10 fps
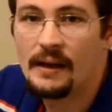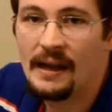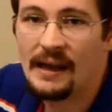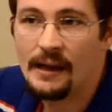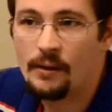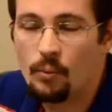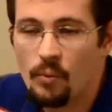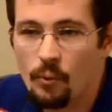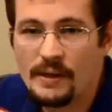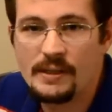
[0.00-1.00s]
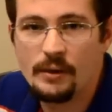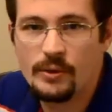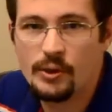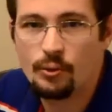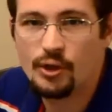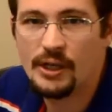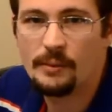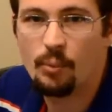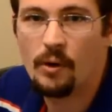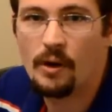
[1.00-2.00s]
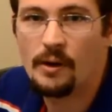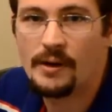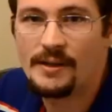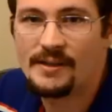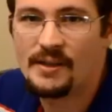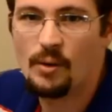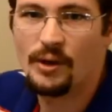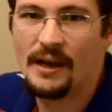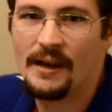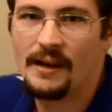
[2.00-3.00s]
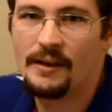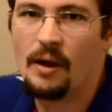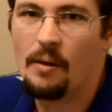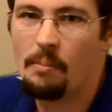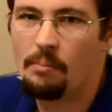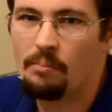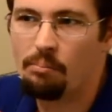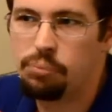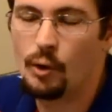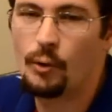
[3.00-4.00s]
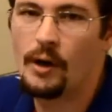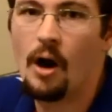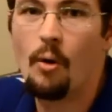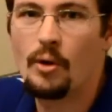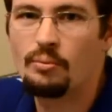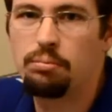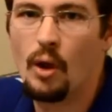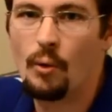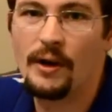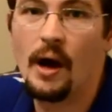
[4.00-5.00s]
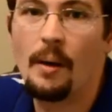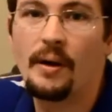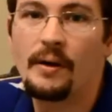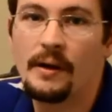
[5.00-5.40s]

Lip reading: And the reason it was so cheap was someone had almost blown it up.